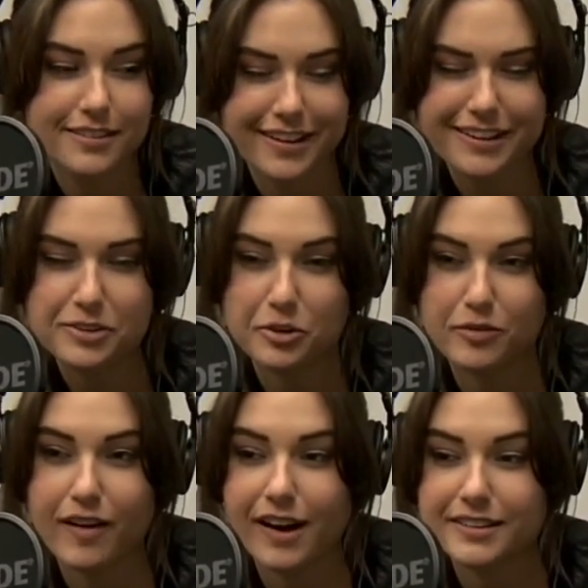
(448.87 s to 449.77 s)
I don't know if
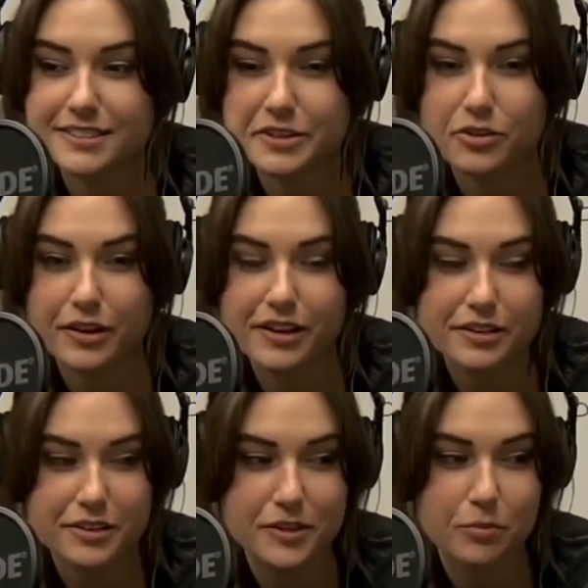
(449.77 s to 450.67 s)
I
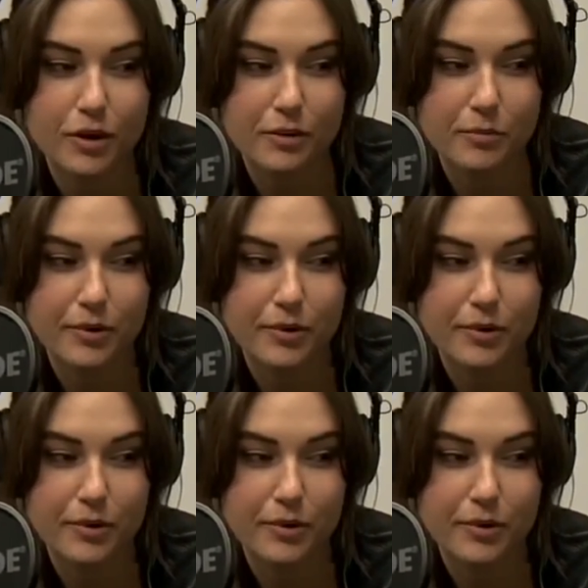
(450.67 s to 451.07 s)
single-handedly brought it